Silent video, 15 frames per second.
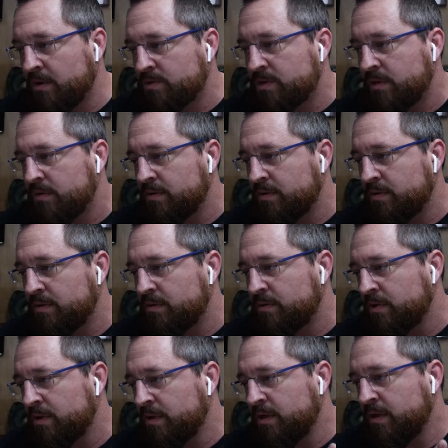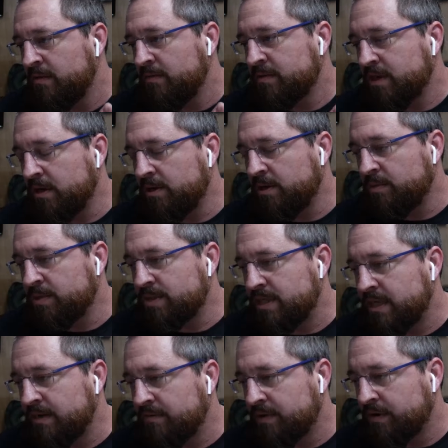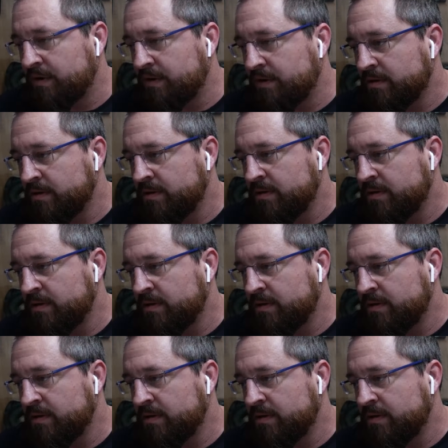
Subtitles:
Oh, so it's on your receiver.